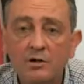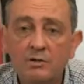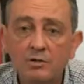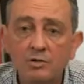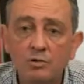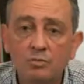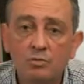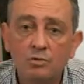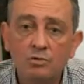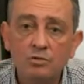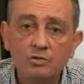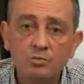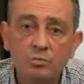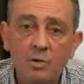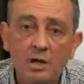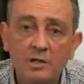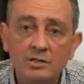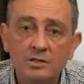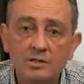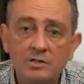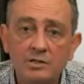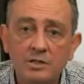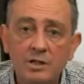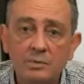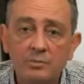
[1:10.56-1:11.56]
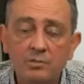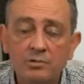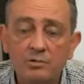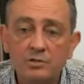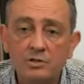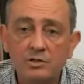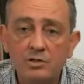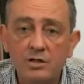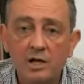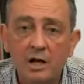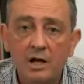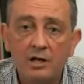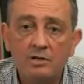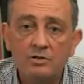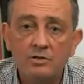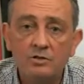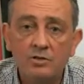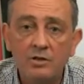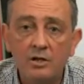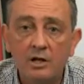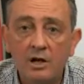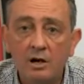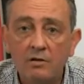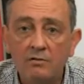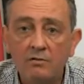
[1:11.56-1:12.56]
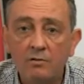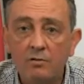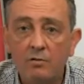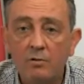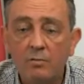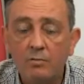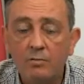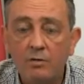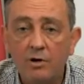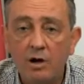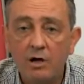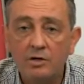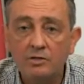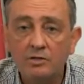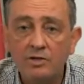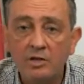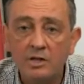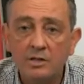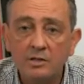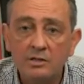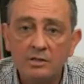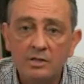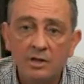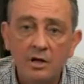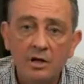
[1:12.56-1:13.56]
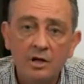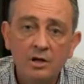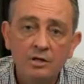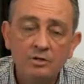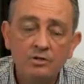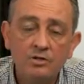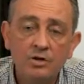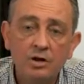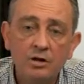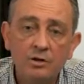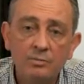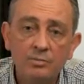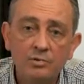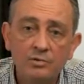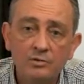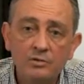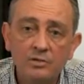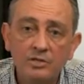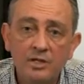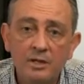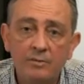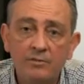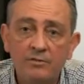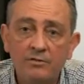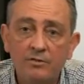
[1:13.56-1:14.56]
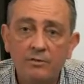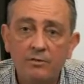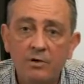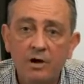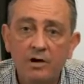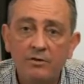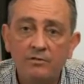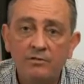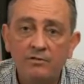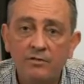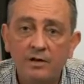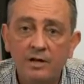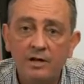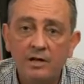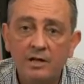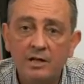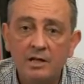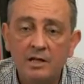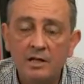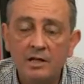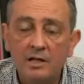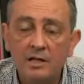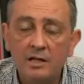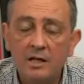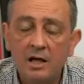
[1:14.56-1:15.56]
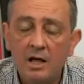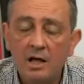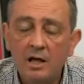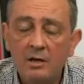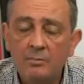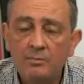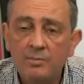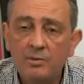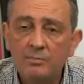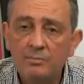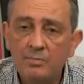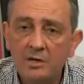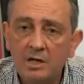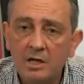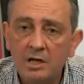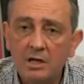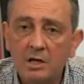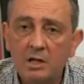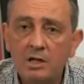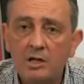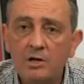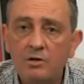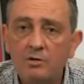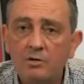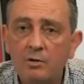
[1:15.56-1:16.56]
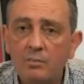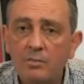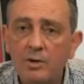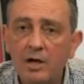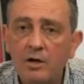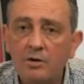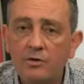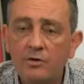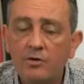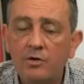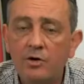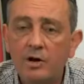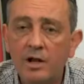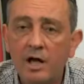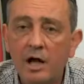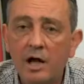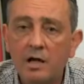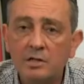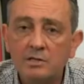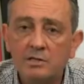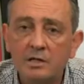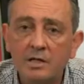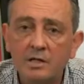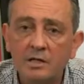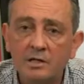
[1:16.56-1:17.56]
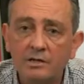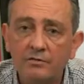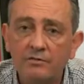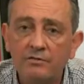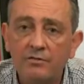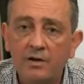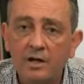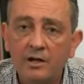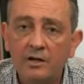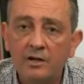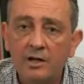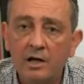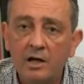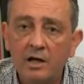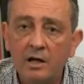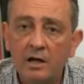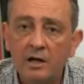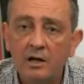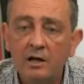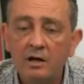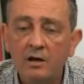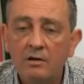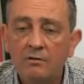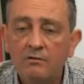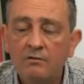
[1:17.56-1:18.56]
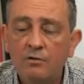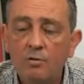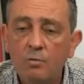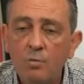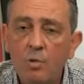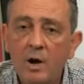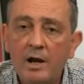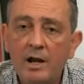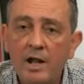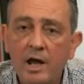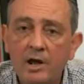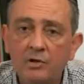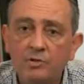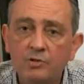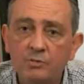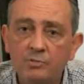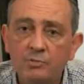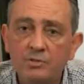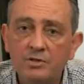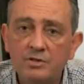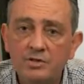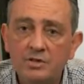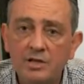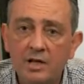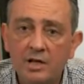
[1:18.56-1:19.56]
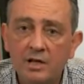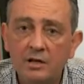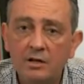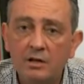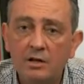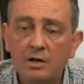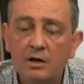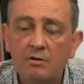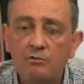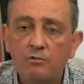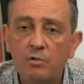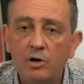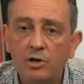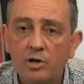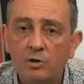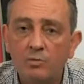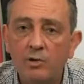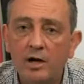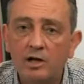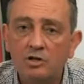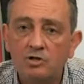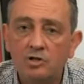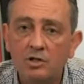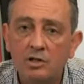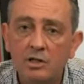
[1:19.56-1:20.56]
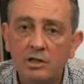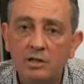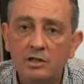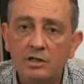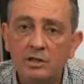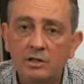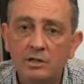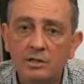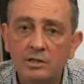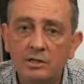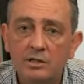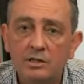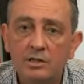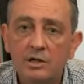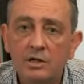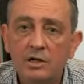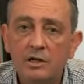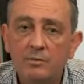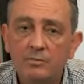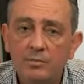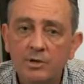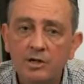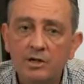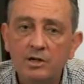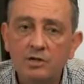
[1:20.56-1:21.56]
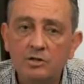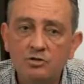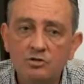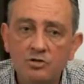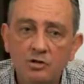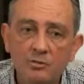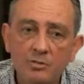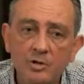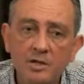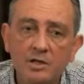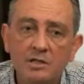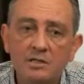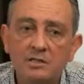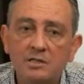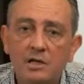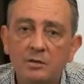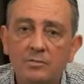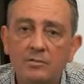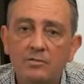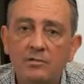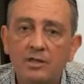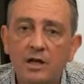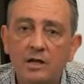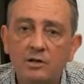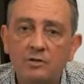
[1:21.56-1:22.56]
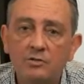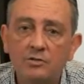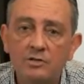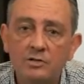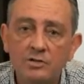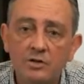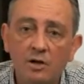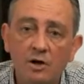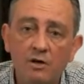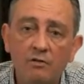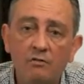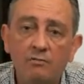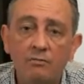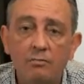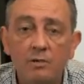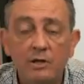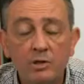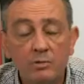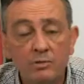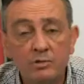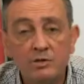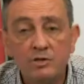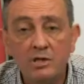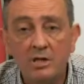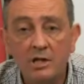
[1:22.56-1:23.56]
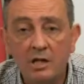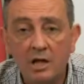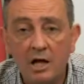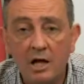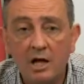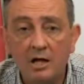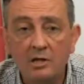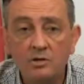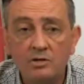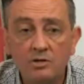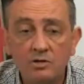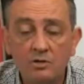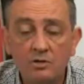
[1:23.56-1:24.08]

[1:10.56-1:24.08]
towards one step or stage of the overall project, trying to put some of your own funding in, but be clear about not asking the funder for 100% of what you actually need. Be contributing some of that yourself, whether it's in cash